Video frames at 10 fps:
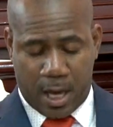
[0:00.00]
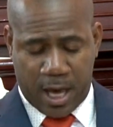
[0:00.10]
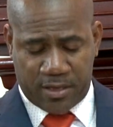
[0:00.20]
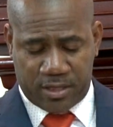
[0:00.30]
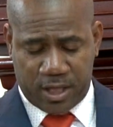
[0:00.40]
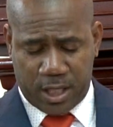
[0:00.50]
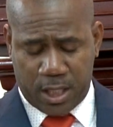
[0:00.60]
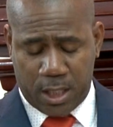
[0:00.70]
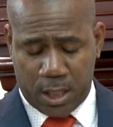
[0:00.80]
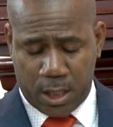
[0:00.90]
at
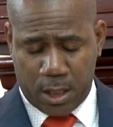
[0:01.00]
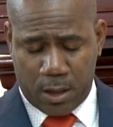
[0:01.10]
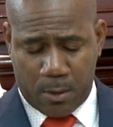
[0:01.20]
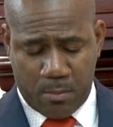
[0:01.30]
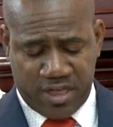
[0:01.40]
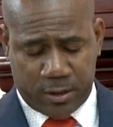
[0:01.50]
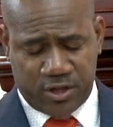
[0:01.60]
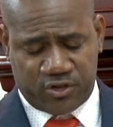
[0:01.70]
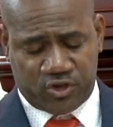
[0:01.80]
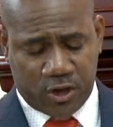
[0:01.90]
the
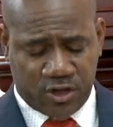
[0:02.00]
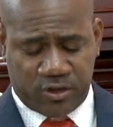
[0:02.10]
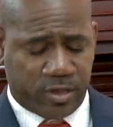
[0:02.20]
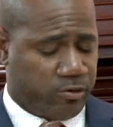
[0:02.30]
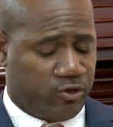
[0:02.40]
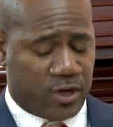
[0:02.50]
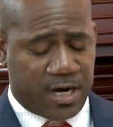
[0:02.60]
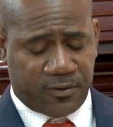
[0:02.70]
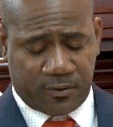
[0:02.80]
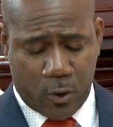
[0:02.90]
Methodist Church,
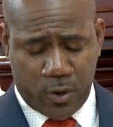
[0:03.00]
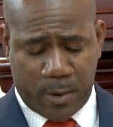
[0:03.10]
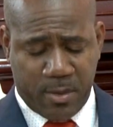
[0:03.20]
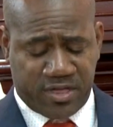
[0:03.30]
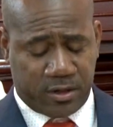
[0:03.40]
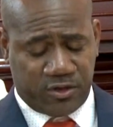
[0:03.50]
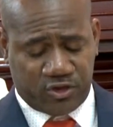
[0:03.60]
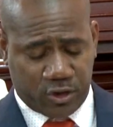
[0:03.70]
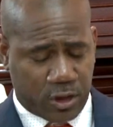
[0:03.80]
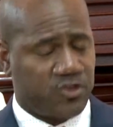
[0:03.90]
Charlestown
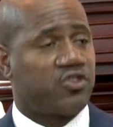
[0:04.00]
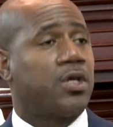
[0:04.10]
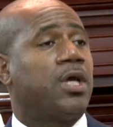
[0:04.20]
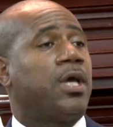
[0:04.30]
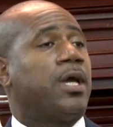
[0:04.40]
Methodist Church,